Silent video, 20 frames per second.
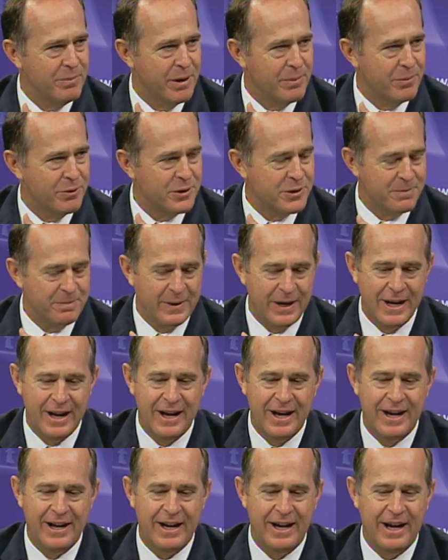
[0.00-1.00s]
members.
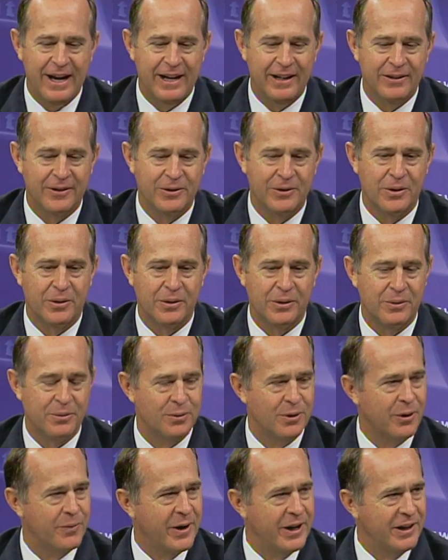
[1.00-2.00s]
And they're going
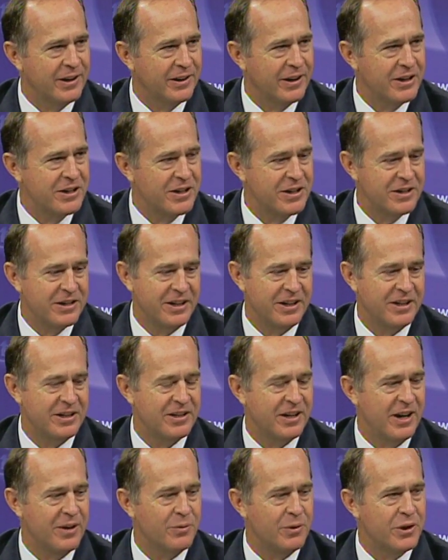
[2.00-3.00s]
through our regulations and
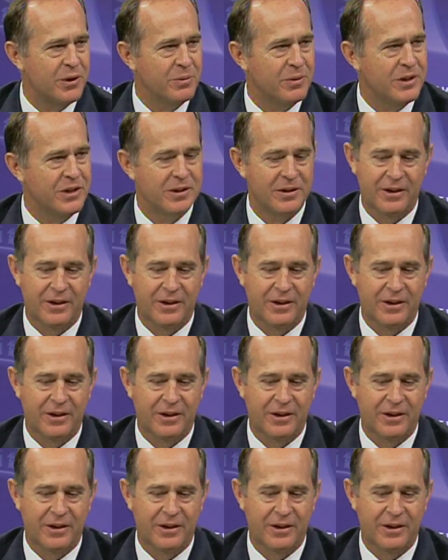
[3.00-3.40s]
deciding which ones